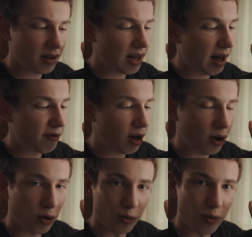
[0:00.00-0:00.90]
cover
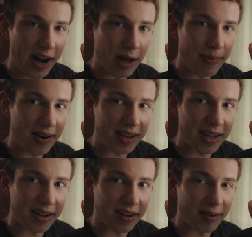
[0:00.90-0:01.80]
hole right about
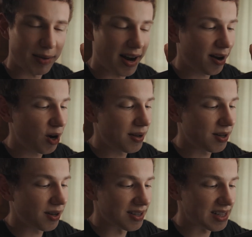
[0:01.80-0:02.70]
here. Kind of
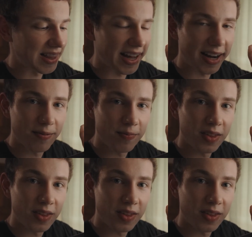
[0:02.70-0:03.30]
hoping you can see that.